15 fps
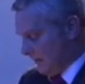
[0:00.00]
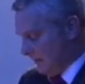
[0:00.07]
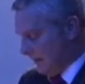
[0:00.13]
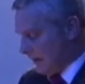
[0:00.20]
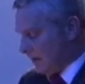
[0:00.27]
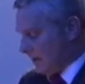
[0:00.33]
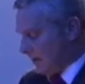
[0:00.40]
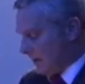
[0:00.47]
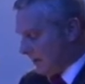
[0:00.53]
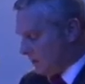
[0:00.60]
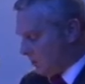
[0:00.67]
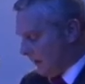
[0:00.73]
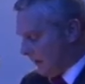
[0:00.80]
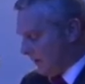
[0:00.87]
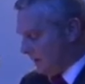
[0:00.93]
This is a
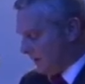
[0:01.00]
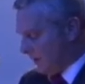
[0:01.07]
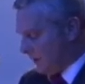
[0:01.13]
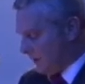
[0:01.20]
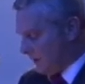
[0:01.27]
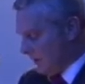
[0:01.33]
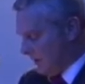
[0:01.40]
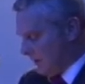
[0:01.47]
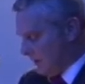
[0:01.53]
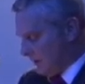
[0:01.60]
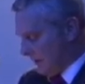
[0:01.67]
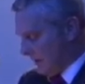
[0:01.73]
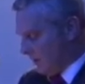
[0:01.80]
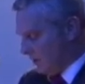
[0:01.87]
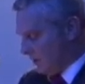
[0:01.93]
21st
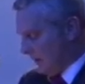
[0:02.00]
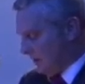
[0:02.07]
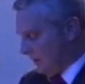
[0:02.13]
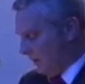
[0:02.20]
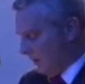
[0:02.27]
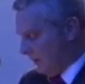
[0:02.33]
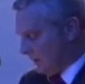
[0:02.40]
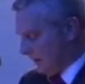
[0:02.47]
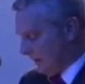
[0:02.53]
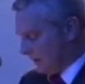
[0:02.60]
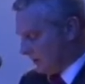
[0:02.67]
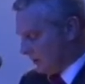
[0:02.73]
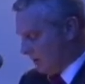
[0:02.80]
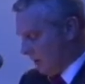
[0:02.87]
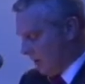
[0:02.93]
century politics
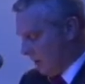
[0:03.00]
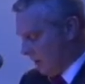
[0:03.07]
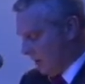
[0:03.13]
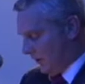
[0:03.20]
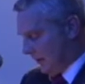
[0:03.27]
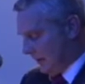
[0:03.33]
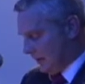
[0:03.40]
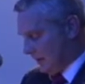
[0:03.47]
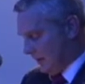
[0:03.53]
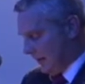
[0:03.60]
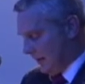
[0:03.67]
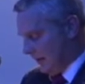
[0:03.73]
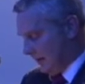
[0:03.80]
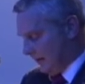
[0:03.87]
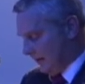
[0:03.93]
on this
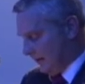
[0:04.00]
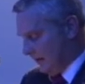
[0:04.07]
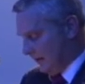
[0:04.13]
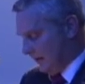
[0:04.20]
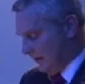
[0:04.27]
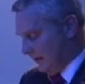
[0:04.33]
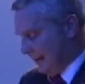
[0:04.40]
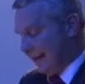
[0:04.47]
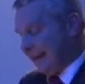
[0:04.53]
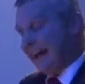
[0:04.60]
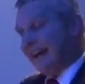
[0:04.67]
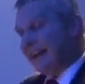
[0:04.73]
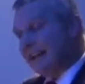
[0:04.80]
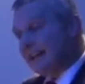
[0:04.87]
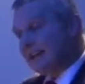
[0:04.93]
island.
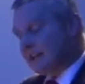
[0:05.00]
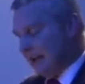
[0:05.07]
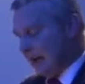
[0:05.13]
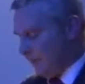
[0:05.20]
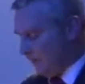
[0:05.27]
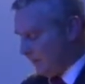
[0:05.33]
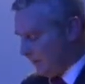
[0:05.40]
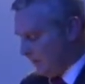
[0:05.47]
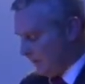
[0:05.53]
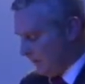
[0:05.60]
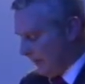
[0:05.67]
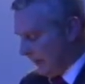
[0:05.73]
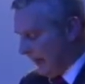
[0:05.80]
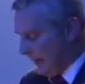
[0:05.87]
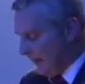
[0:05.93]
And
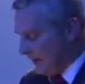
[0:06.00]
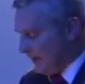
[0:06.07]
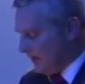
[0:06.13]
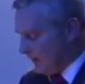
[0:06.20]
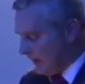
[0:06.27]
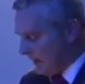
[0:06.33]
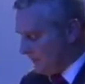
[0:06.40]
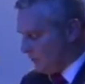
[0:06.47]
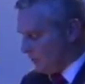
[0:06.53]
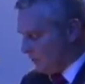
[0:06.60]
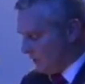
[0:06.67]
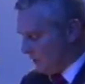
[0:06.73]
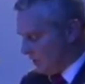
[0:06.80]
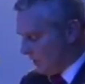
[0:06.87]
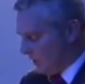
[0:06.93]
any attempt to
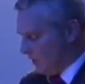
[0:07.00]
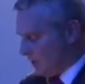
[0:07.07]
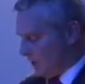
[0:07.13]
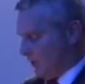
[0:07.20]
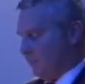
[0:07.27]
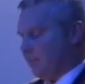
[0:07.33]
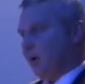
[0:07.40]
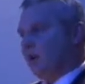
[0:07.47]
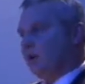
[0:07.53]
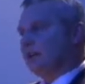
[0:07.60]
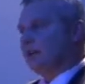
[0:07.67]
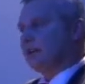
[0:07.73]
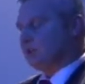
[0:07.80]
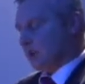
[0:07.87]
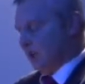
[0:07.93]
return to the
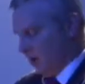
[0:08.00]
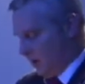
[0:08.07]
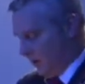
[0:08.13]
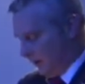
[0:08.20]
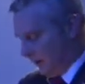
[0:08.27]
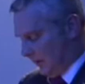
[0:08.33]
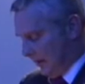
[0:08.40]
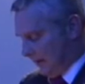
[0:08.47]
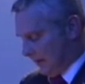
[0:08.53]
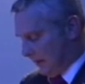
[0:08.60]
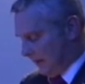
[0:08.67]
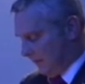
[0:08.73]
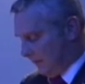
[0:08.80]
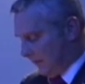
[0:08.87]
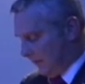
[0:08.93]
politics of the
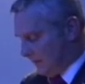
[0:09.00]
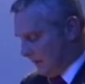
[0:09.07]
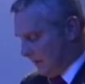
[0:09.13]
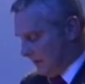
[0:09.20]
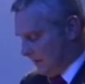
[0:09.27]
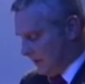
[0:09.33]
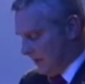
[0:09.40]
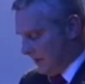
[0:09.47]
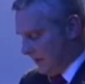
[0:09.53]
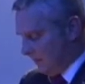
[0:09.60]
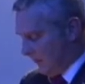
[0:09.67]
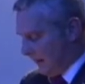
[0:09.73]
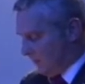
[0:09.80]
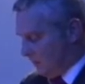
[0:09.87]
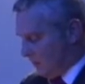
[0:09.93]
1950s
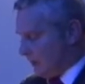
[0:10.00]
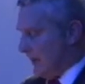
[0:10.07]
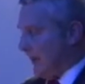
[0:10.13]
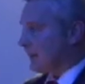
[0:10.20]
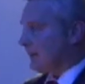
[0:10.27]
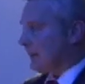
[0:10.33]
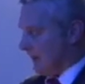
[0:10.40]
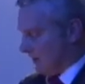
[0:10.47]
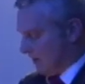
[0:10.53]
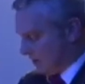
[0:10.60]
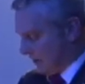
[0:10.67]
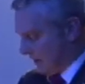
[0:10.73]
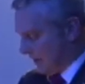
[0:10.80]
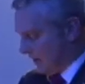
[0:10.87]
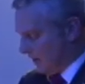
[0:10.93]
by rejecting the
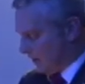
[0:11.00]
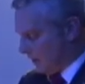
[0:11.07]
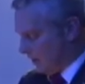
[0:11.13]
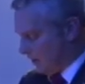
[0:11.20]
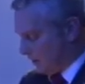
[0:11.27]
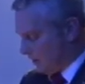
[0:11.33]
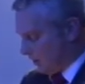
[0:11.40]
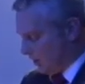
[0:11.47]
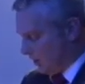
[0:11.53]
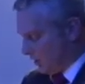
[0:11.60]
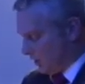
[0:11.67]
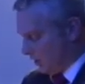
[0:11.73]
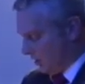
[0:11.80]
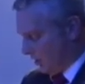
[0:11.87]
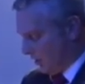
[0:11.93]
settled
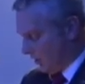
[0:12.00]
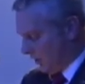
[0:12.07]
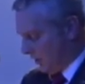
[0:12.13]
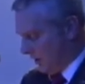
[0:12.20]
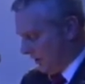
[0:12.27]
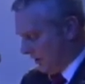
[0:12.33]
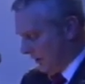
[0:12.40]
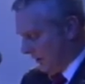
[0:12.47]
constitutional order